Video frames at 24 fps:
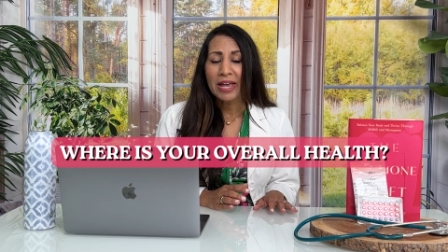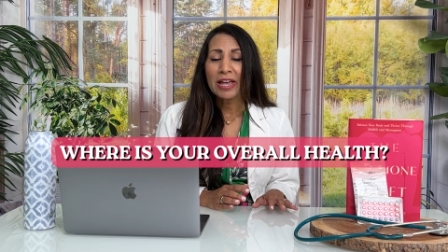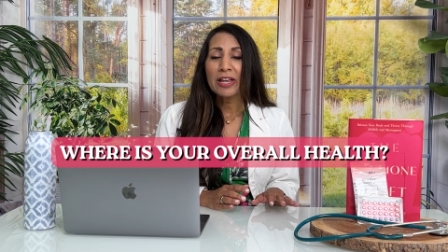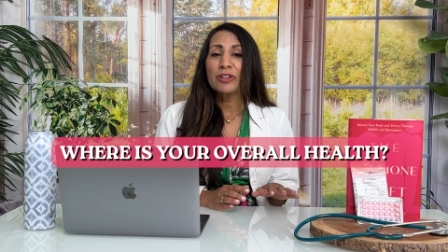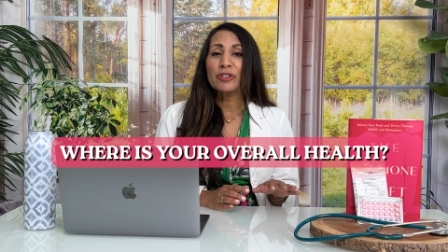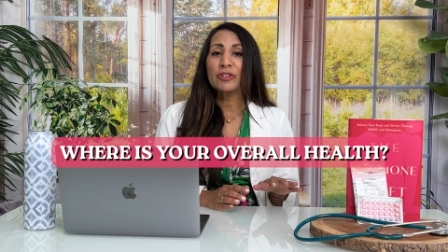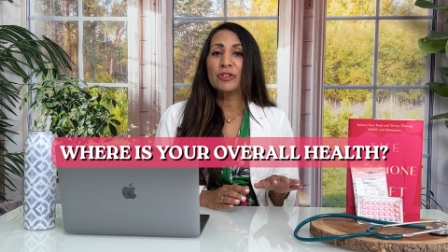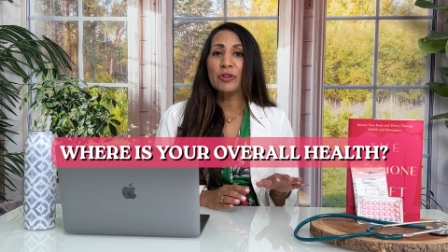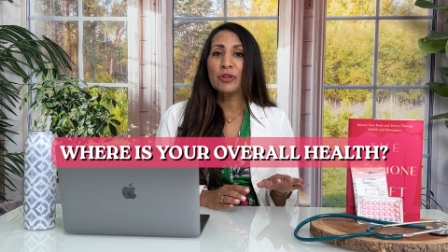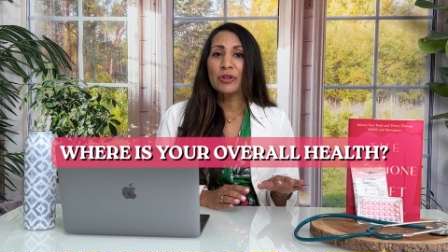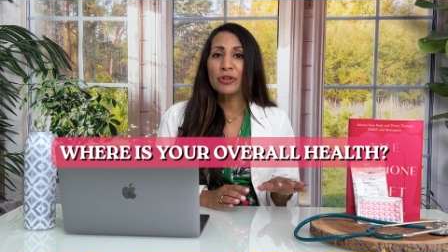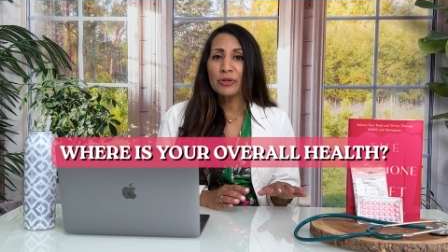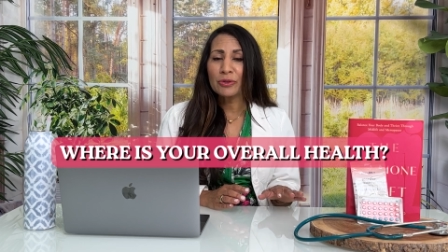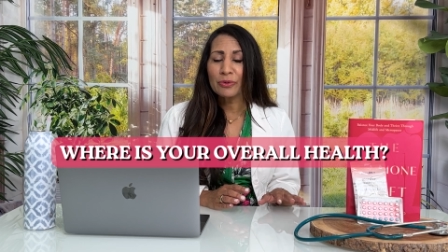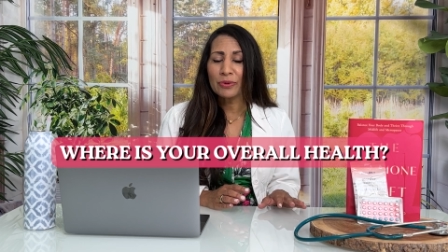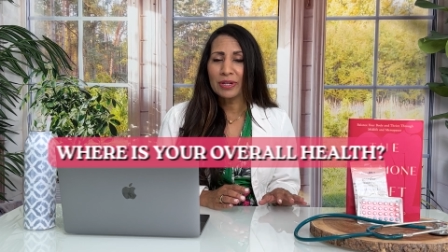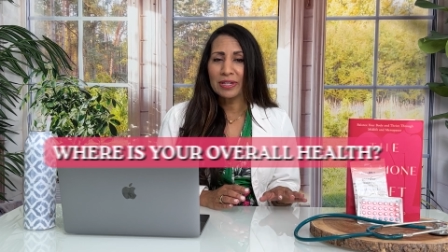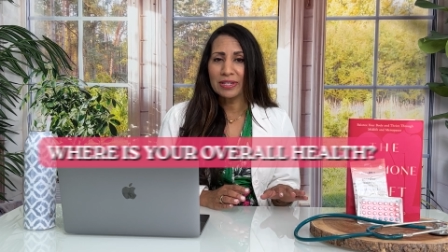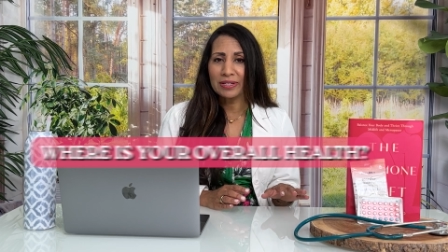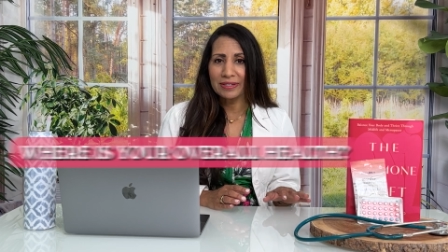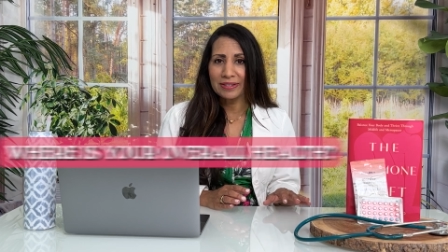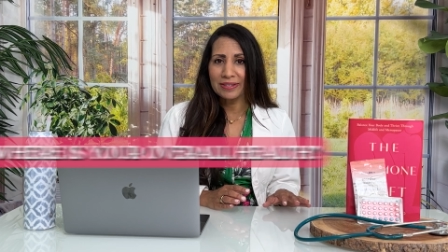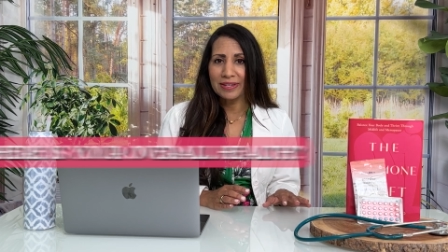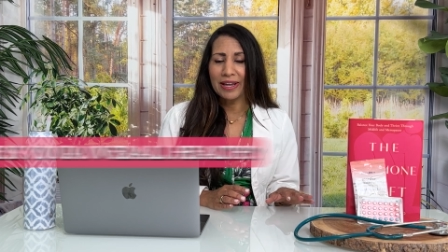so you
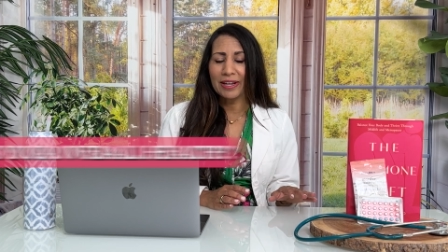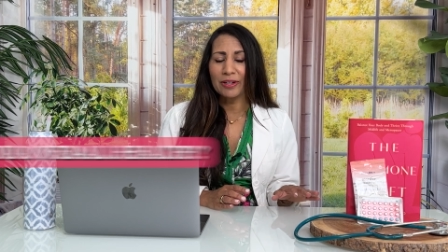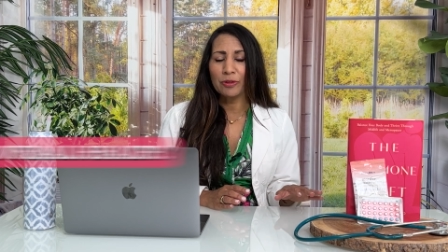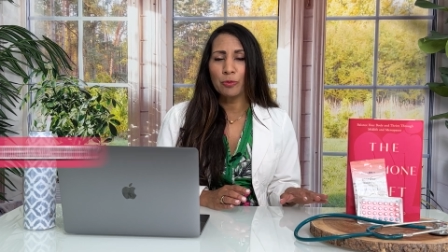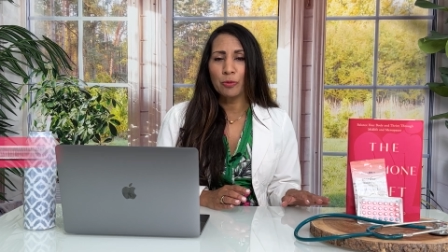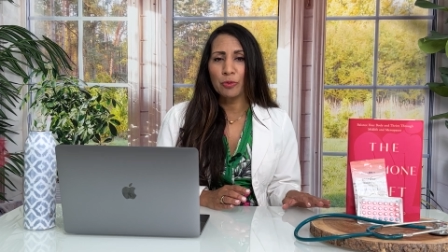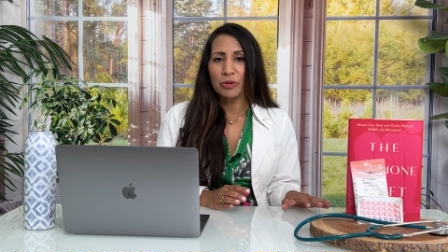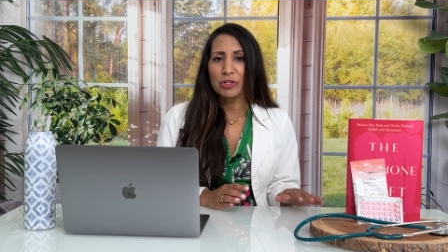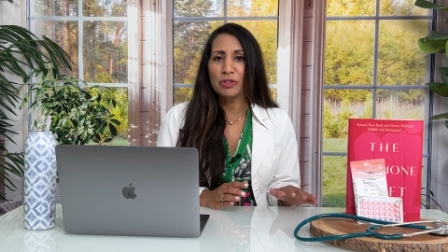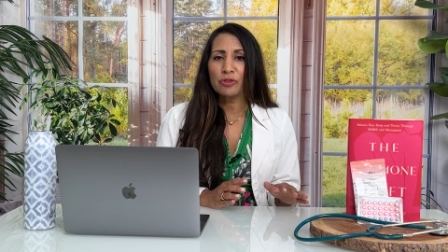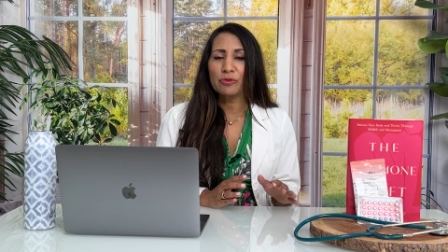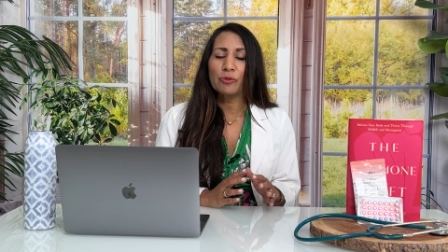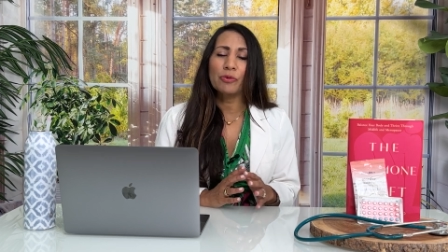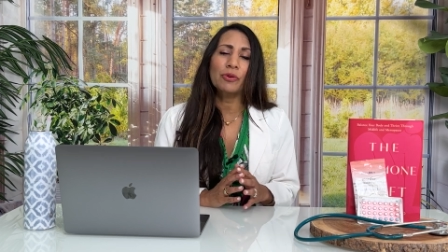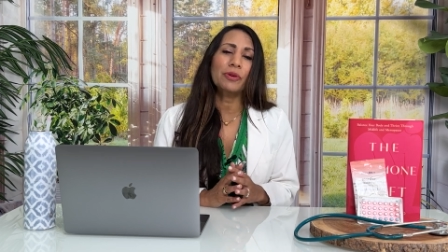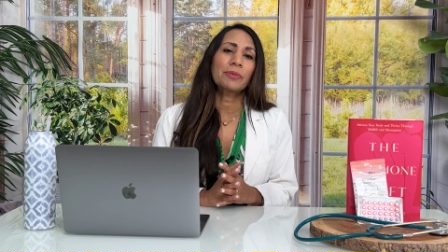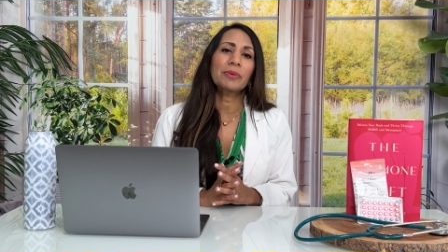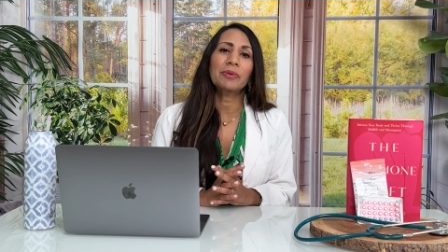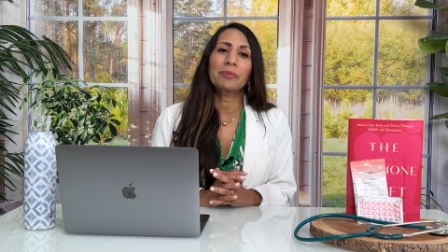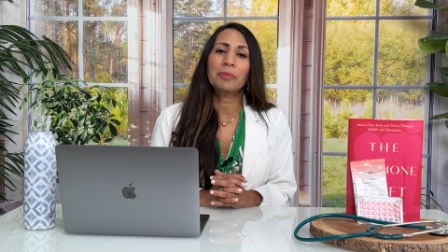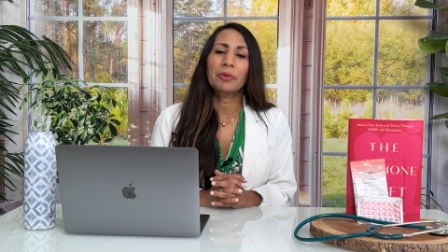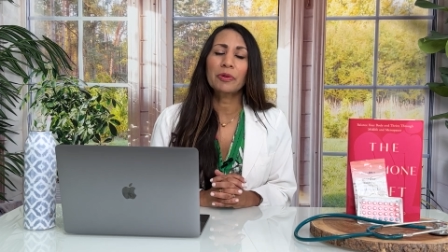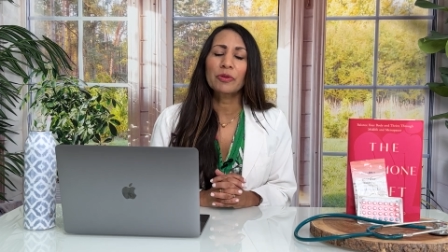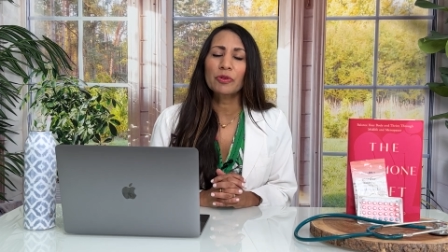can decide which form
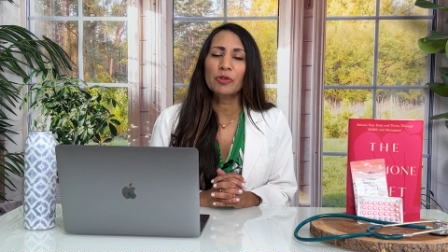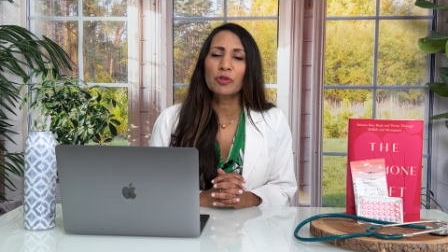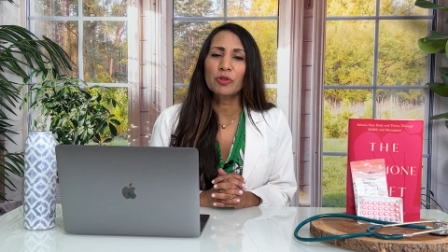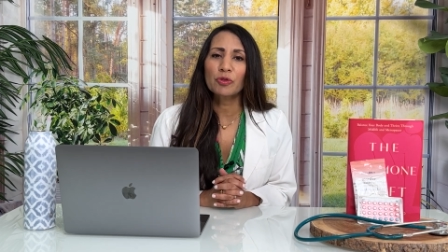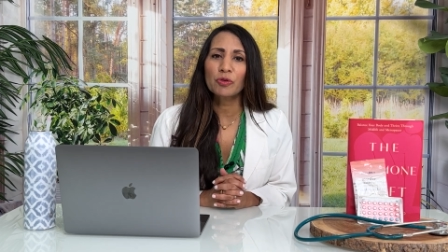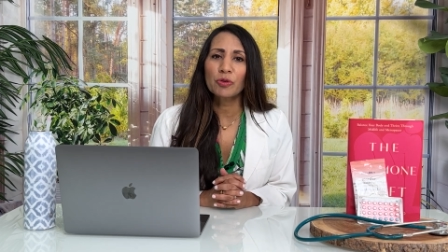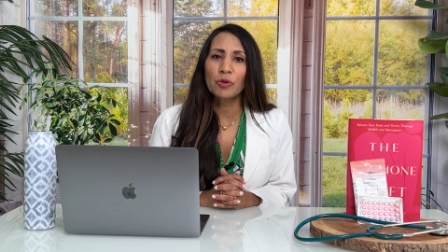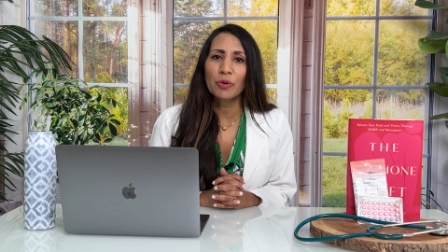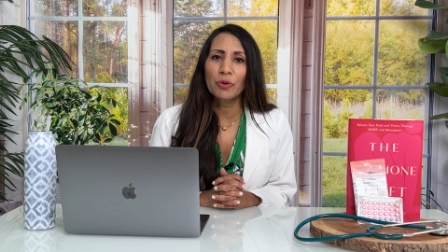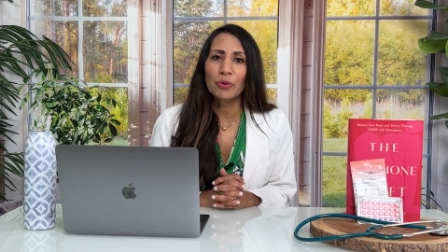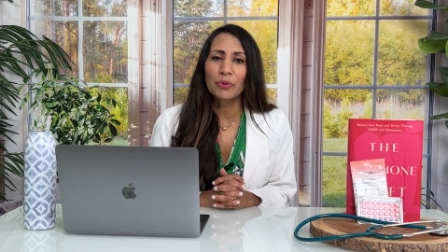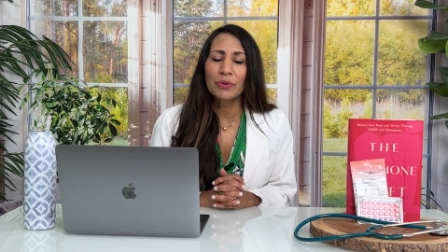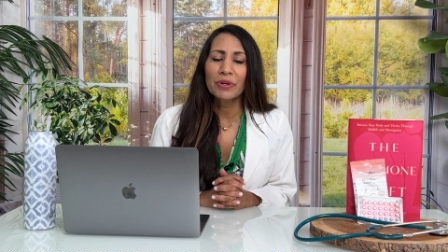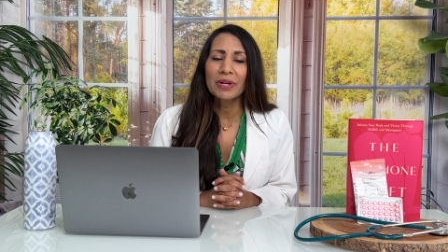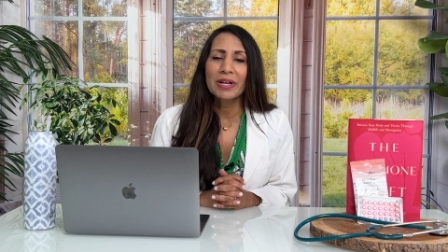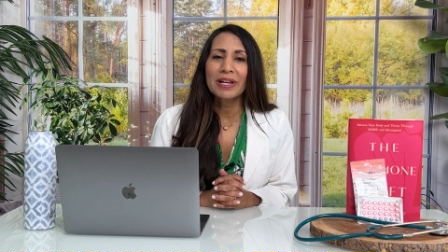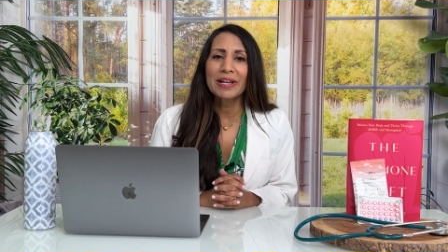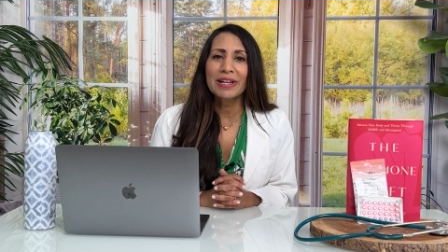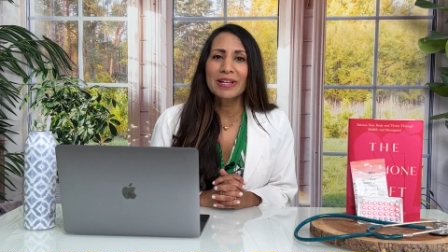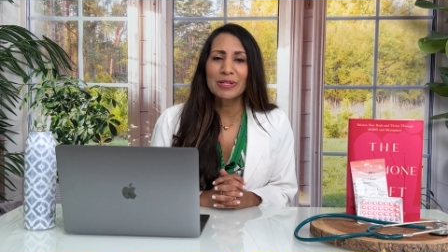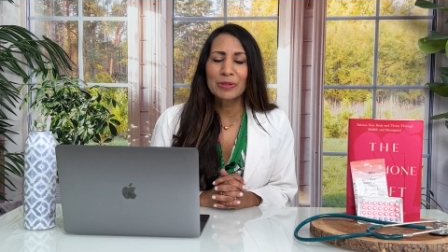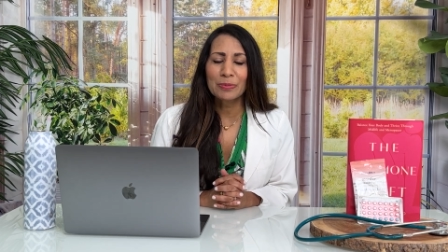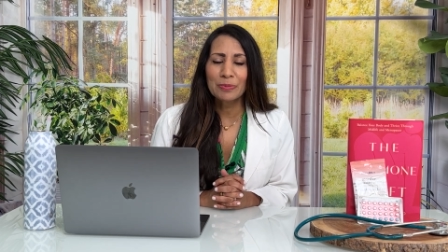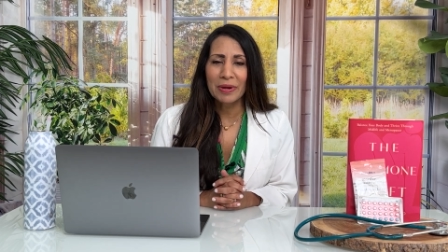of birth control
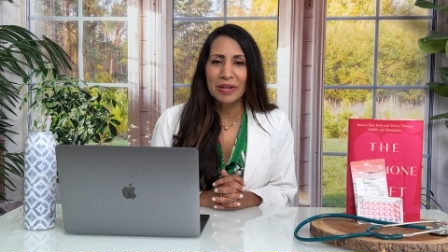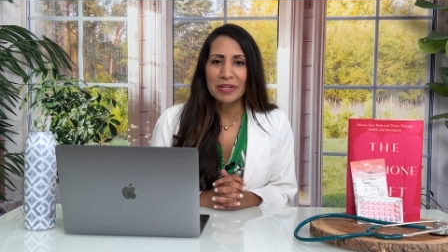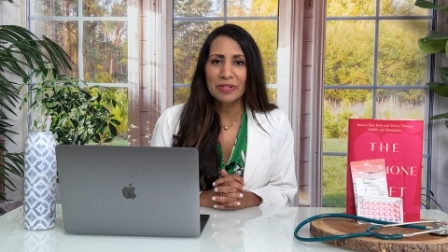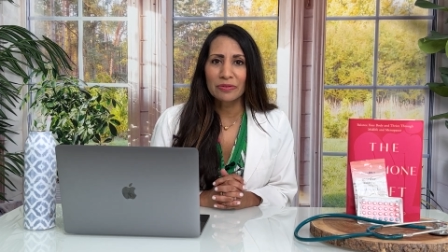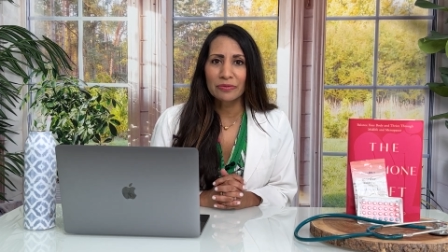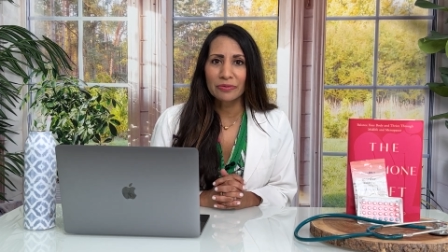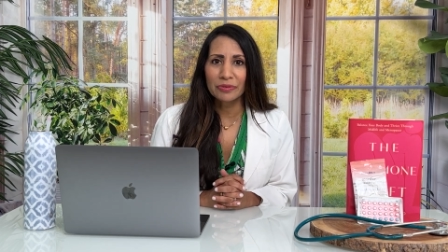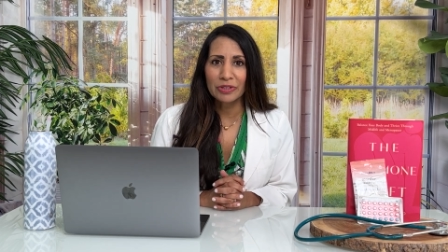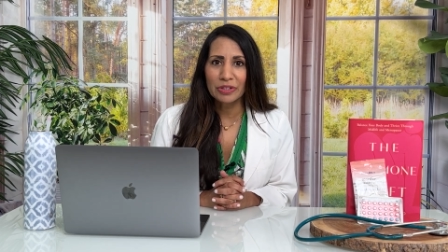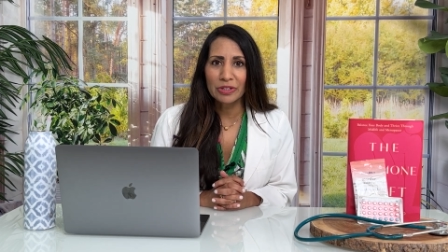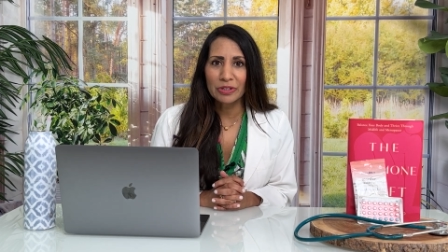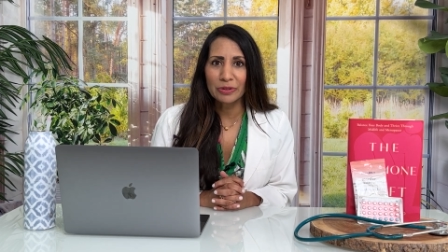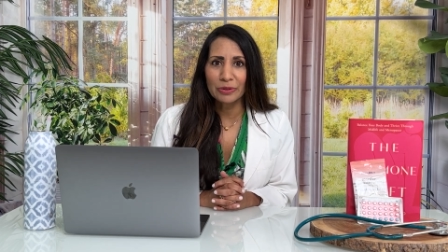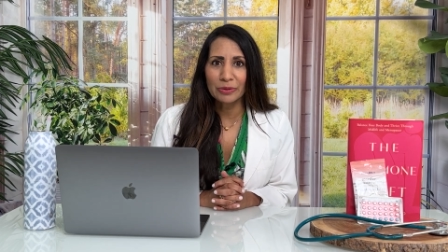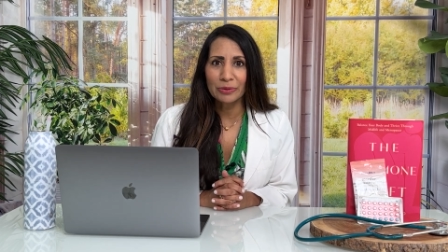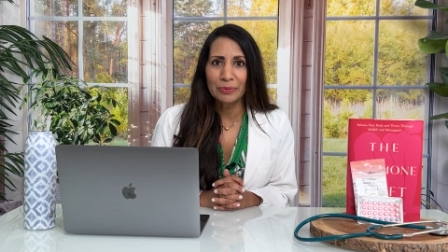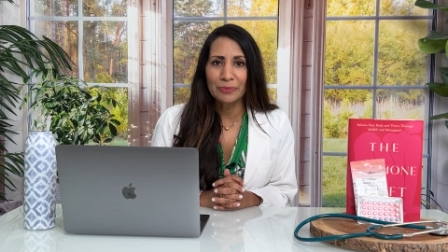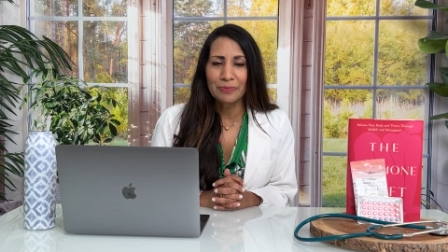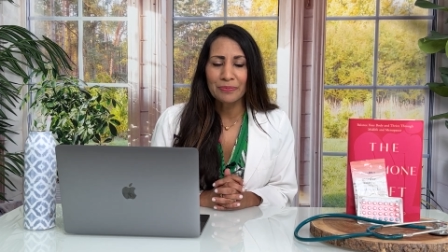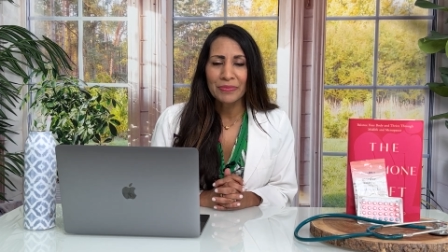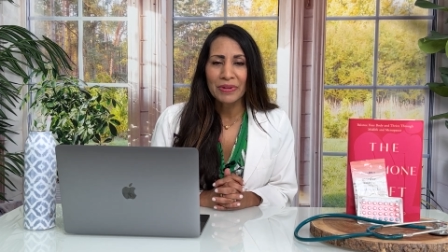is best for you.